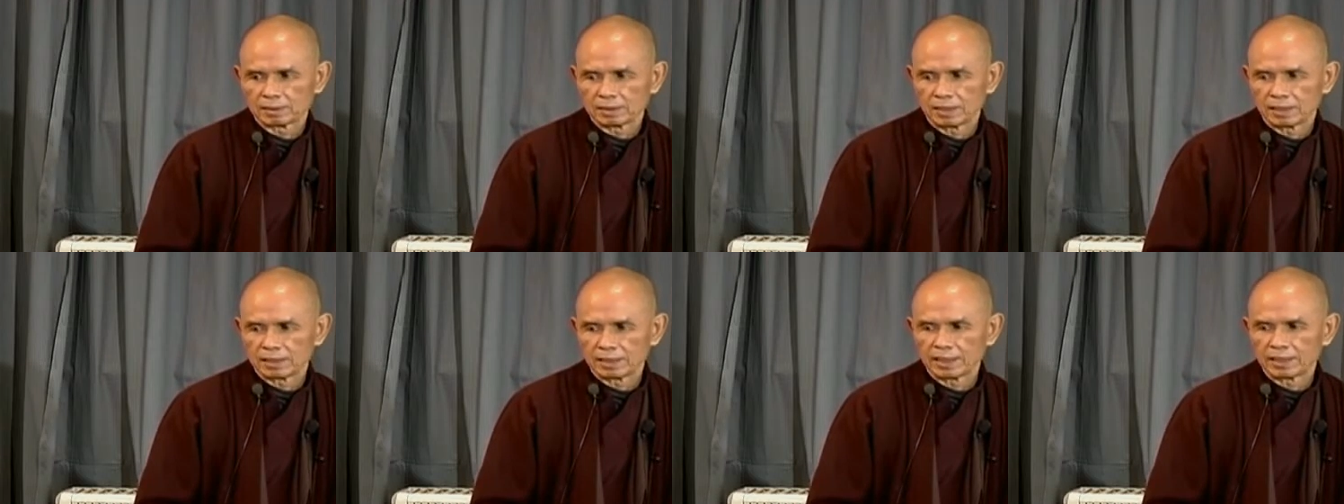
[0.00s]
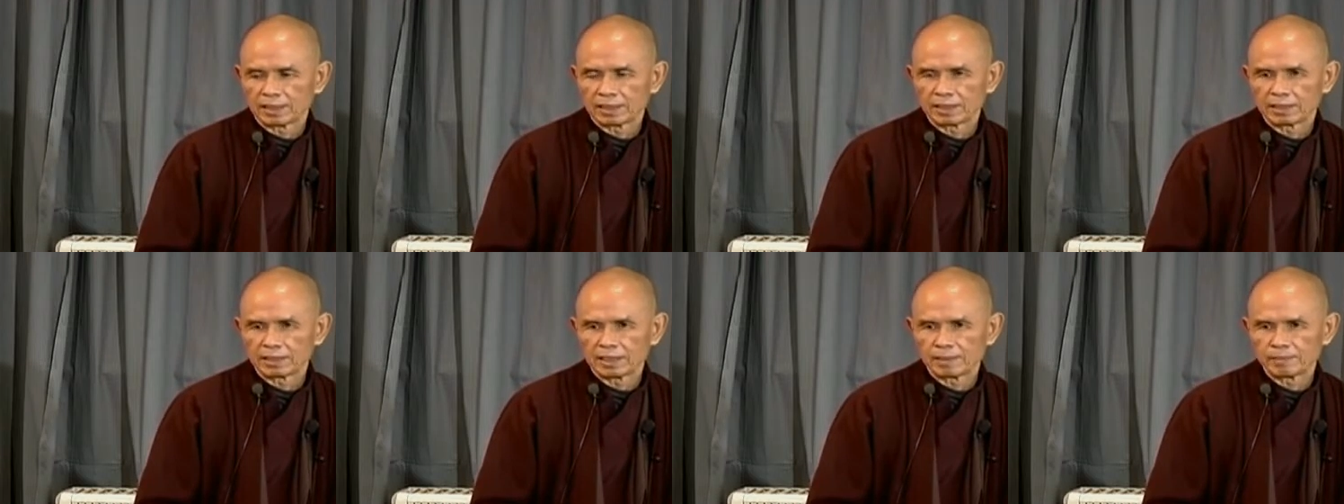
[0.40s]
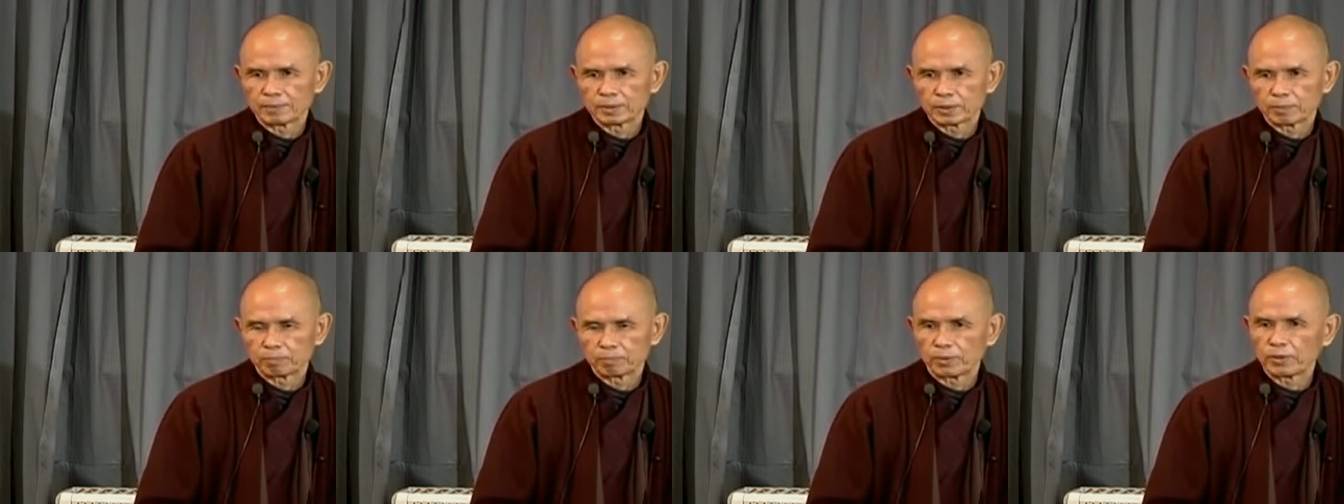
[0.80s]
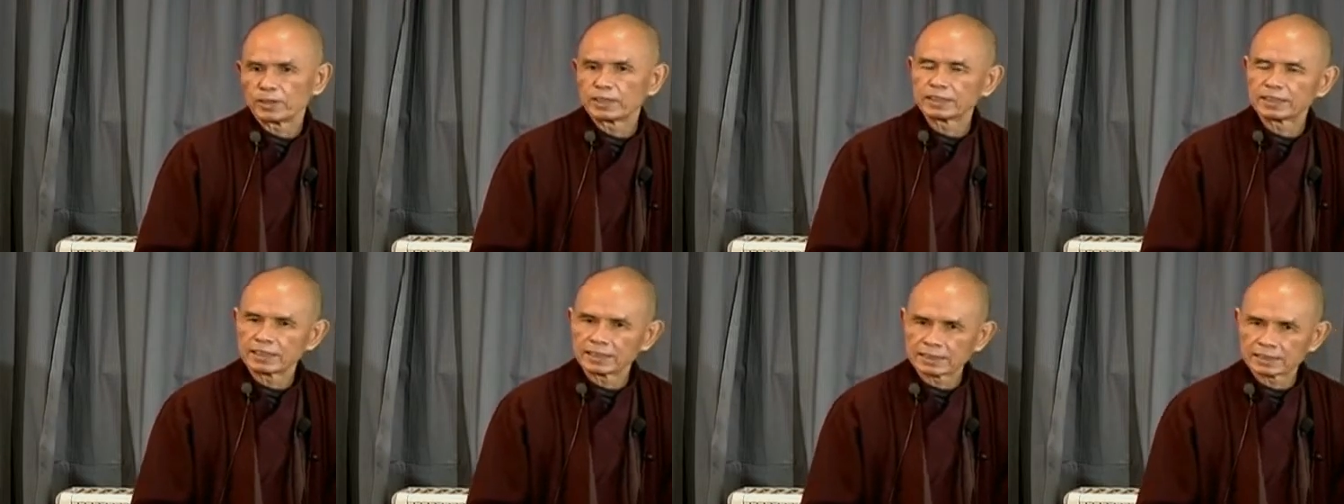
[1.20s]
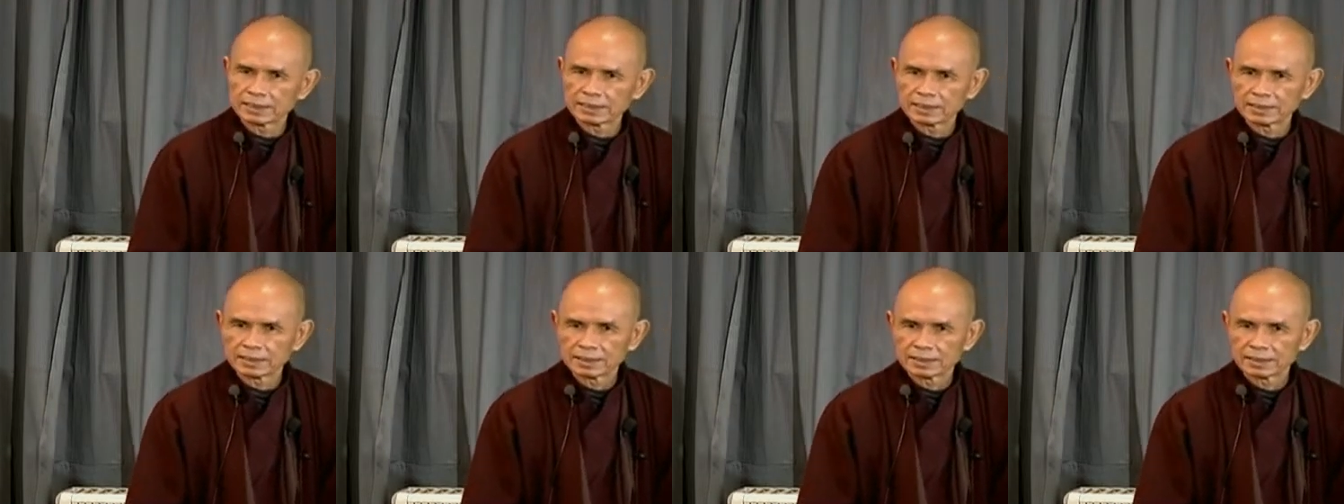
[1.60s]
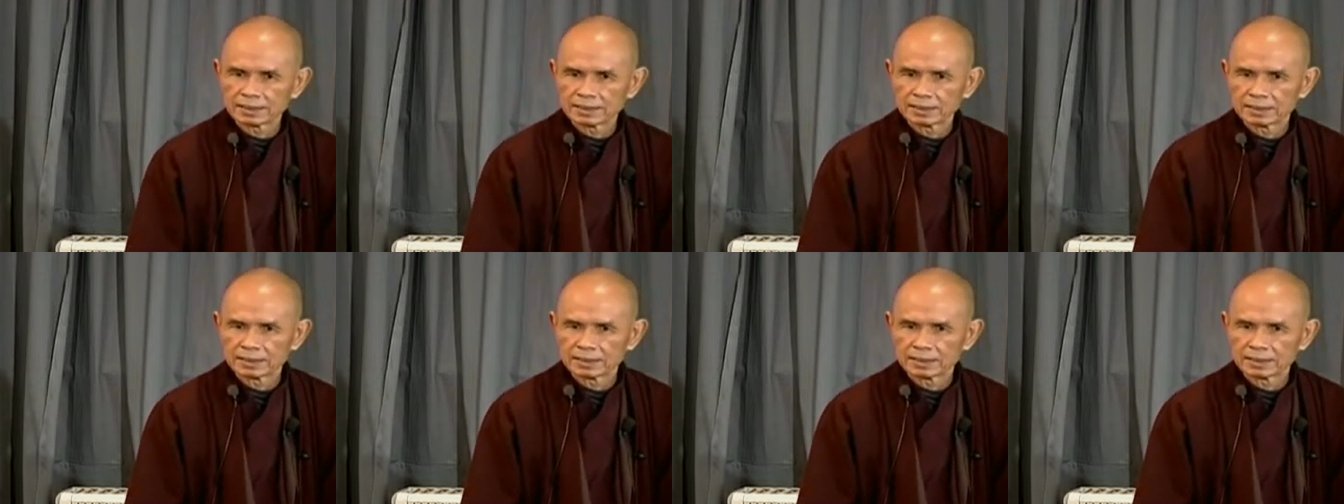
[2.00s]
They think in terms of politics.